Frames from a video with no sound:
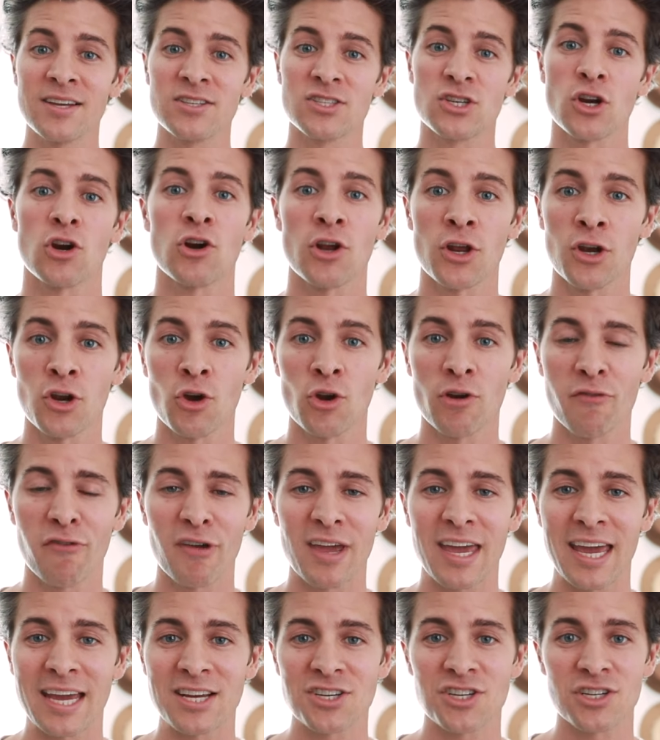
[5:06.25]
turn on
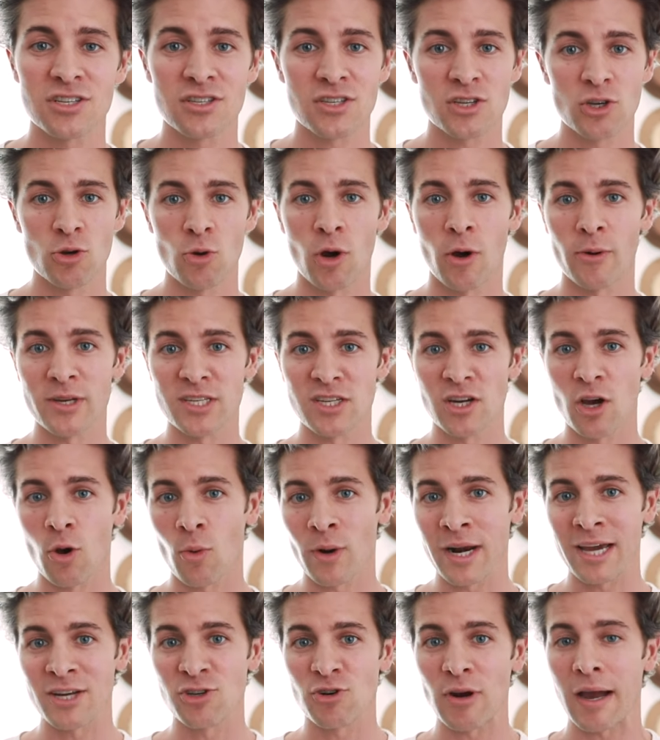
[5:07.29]
notifications so you always know
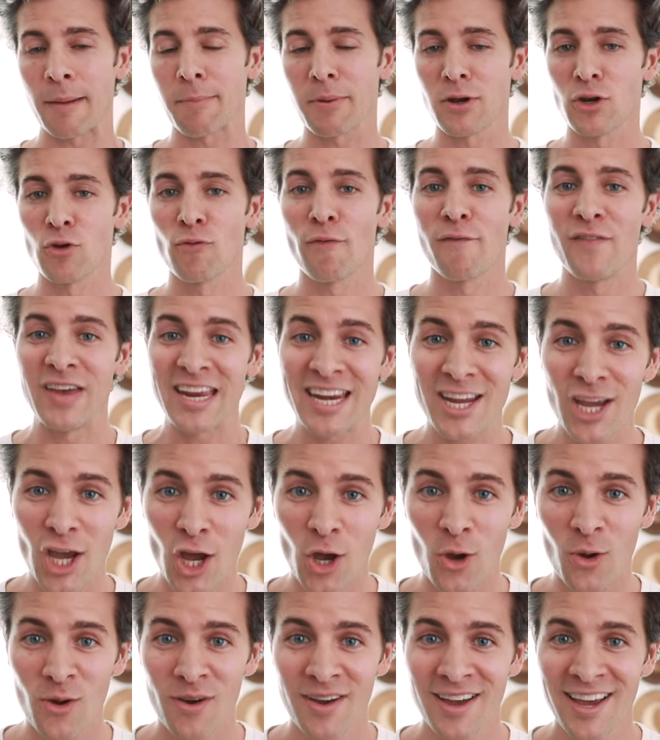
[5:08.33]
when I drop a new
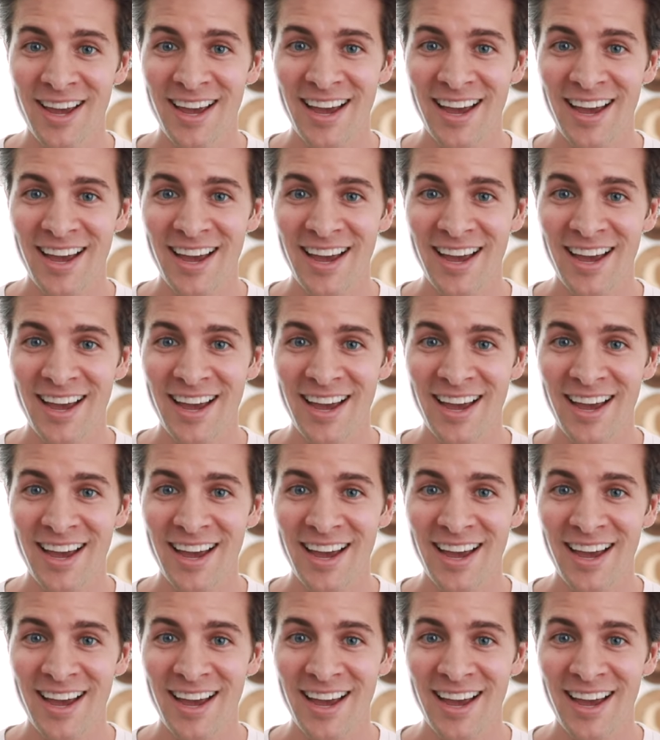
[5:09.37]
video.